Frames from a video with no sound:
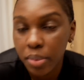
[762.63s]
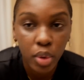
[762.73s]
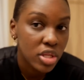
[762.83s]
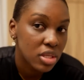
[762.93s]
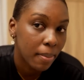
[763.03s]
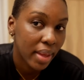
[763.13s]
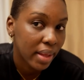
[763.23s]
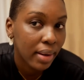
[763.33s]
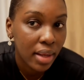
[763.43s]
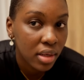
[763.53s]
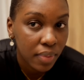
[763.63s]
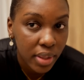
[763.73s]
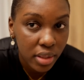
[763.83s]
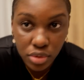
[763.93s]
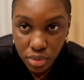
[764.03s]
i'm going to bed
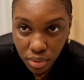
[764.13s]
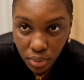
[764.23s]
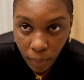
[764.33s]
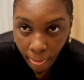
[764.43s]
anyway so